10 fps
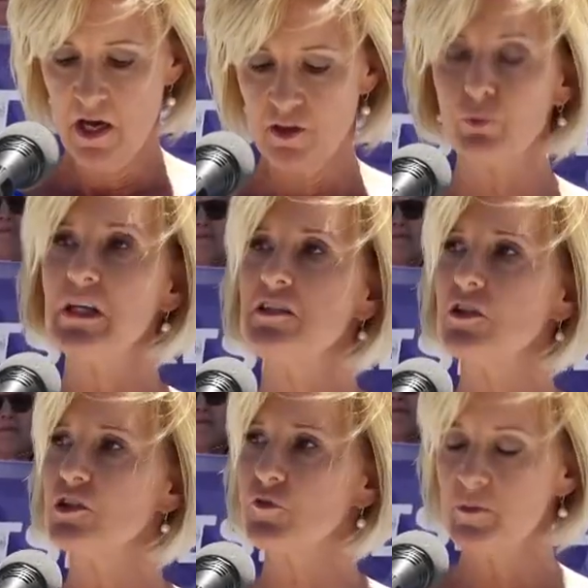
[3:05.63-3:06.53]
The
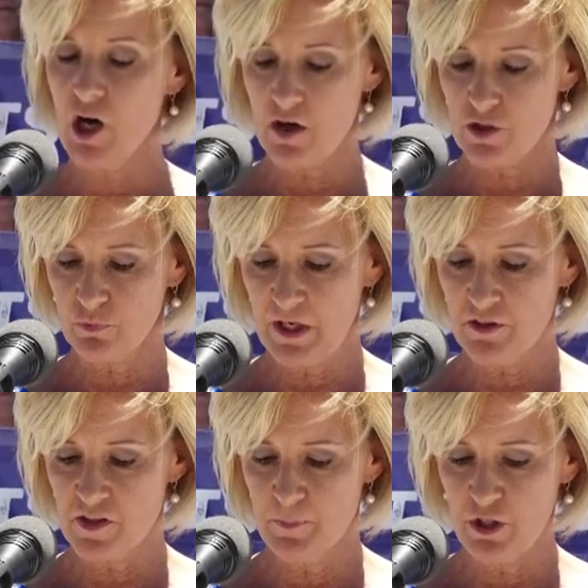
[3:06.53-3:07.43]
research from Dr.
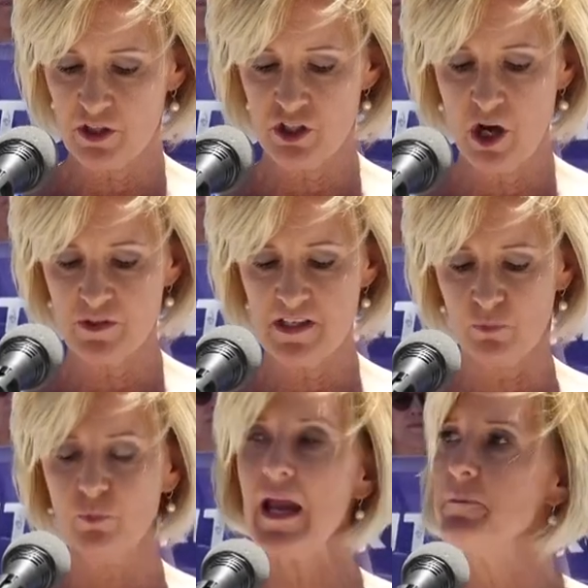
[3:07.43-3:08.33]
Reardon's book shows
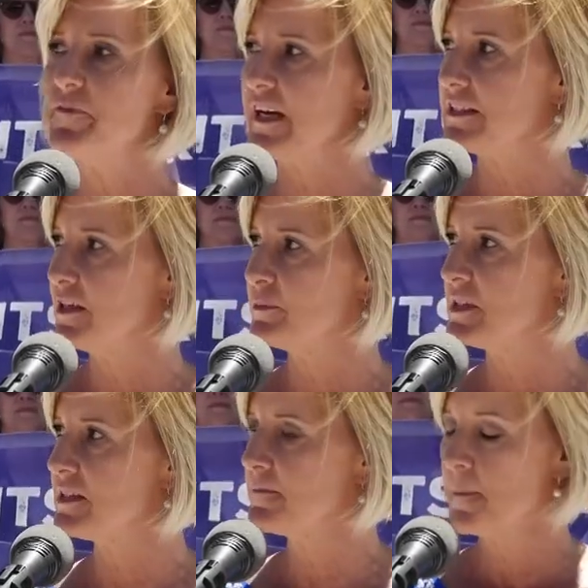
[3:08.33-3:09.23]
that rape
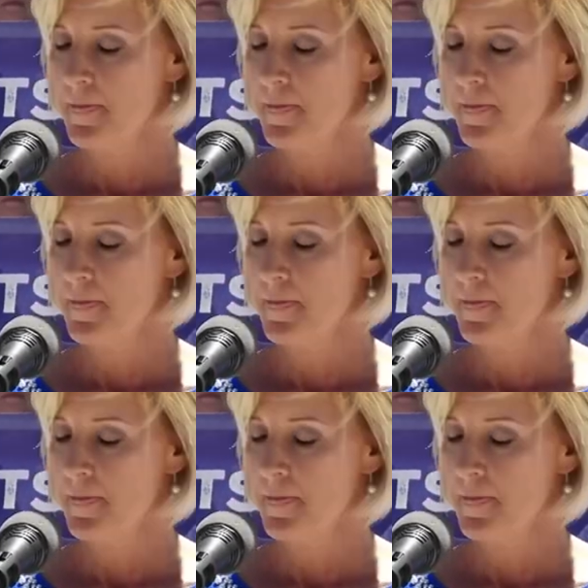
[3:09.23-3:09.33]
victims